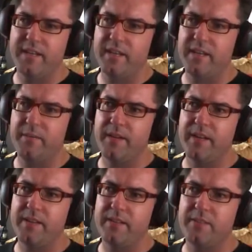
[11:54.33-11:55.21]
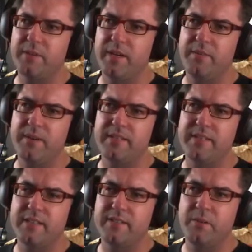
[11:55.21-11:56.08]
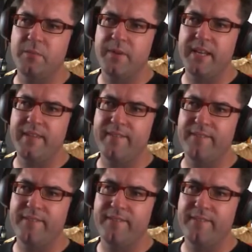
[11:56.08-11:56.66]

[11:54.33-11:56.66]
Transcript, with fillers: Can we go this way? Where's that zombie?